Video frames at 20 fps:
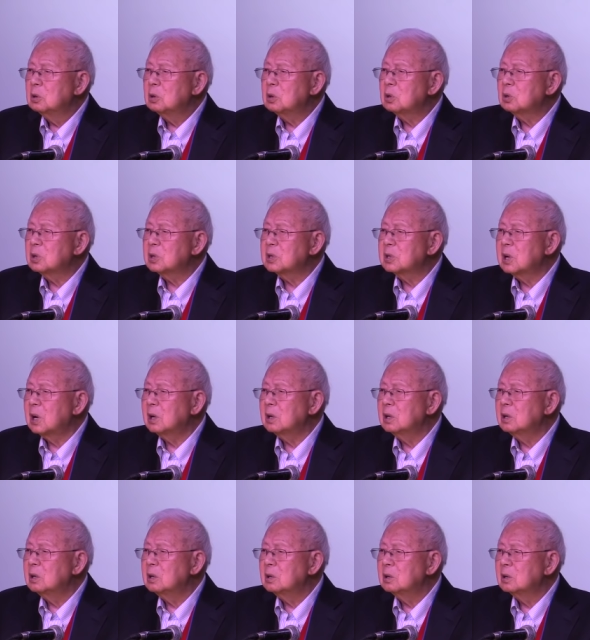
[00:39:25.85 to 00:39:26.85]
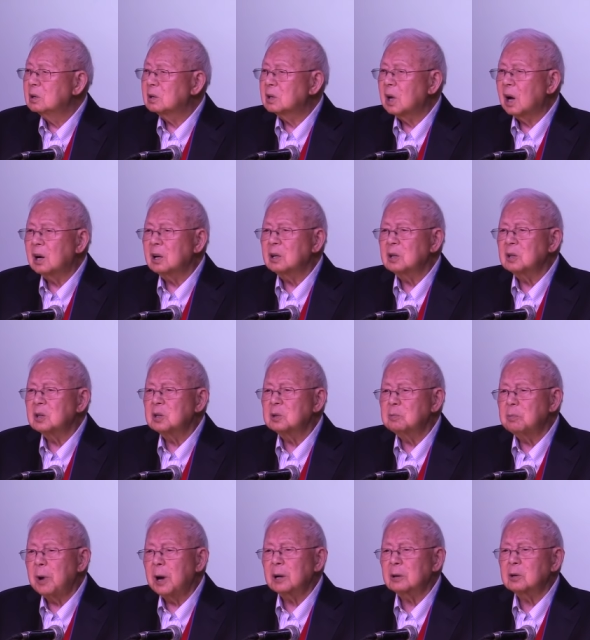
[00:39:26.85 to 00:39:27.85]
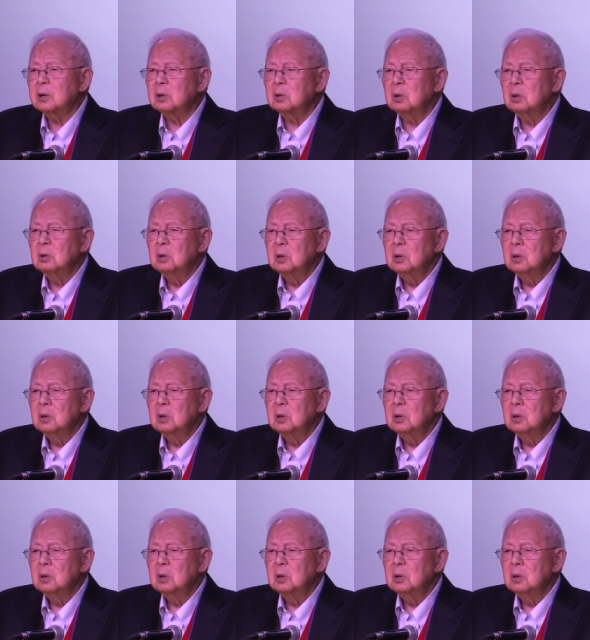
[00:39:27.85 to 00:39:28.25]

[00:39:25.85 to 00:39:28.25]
to send Titus back